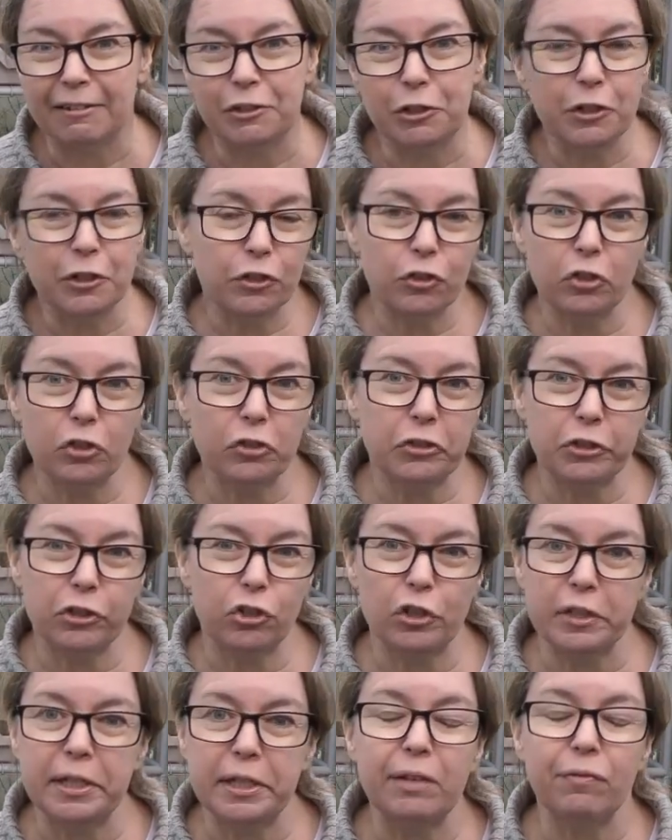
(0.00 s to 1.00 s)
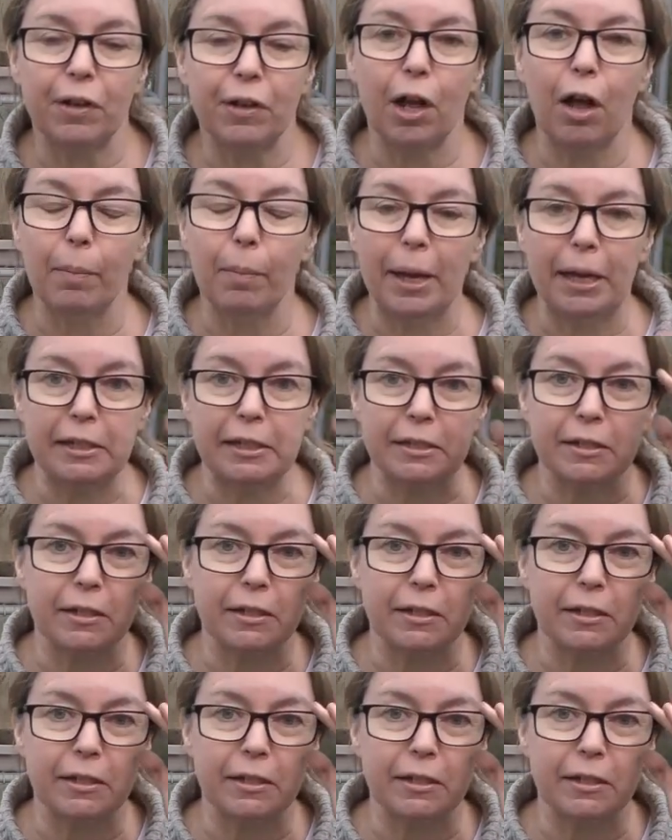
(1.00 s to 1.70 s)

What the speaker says: just leave a comment,